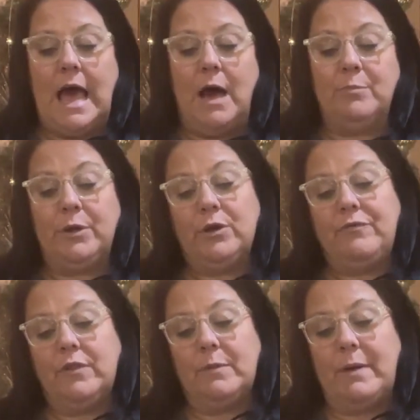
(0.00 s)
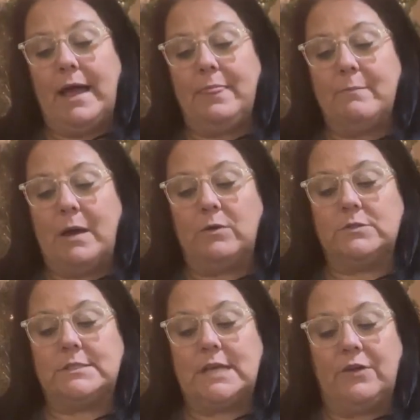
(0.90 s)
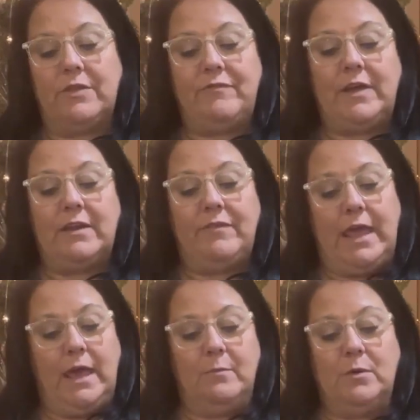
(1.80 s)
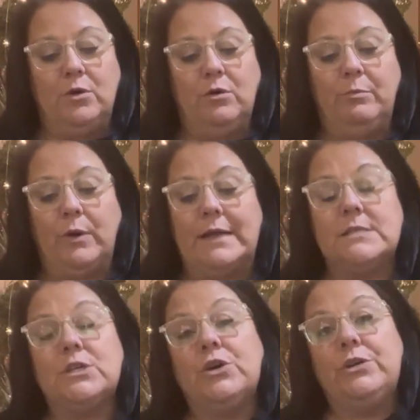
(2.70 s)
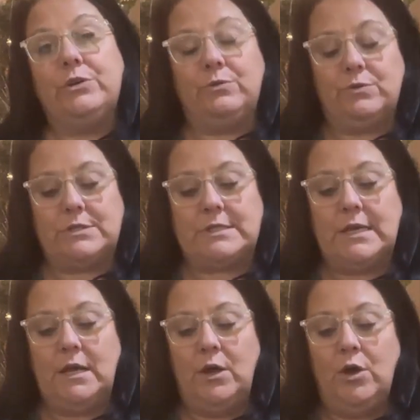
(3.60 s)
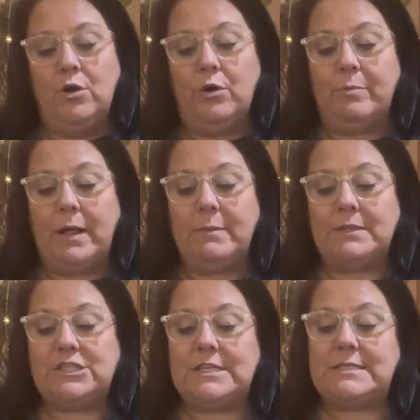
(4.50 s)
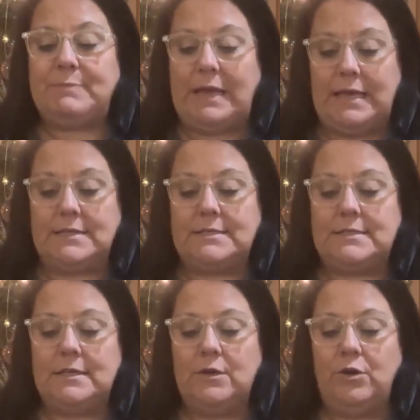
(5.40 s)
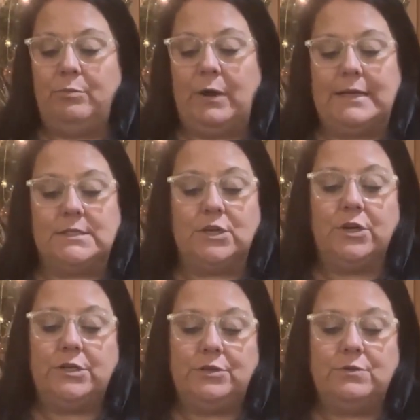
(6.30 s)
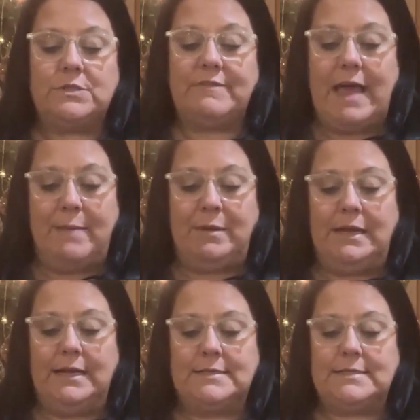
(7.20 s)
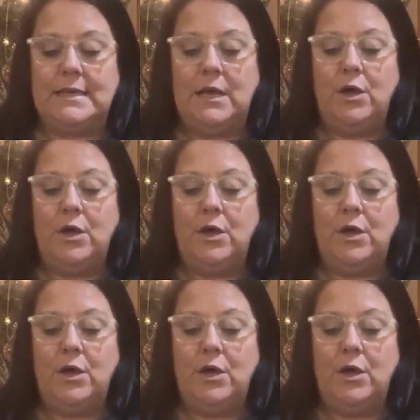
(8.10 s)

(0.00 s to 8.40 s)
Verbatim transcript: How beautiful upon the mountains are the feet of him who brings good news, who publishes peace, who brings good news of happiness,